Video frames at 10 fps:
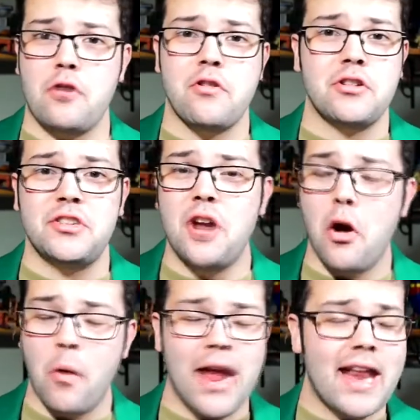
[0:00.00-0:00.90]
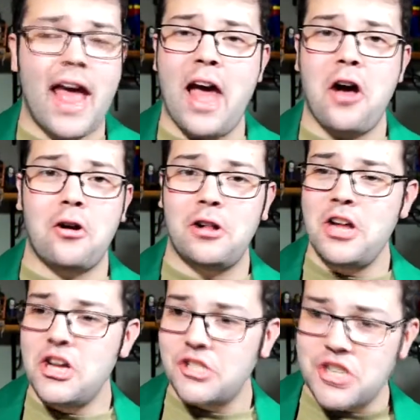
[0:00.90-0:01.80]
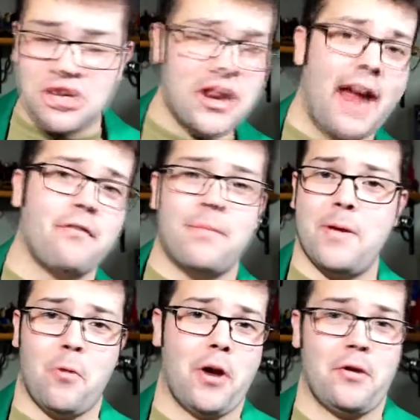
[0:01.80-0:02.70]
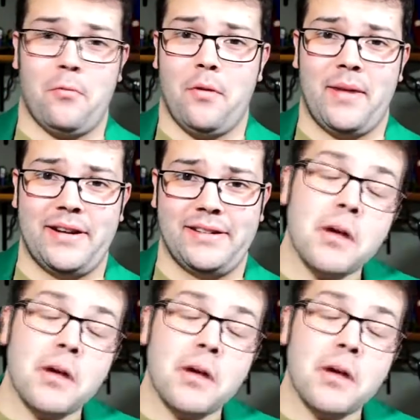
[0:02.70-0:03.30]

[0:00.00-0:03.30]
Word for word: There is no way in hell she could ever be Wonder Woman.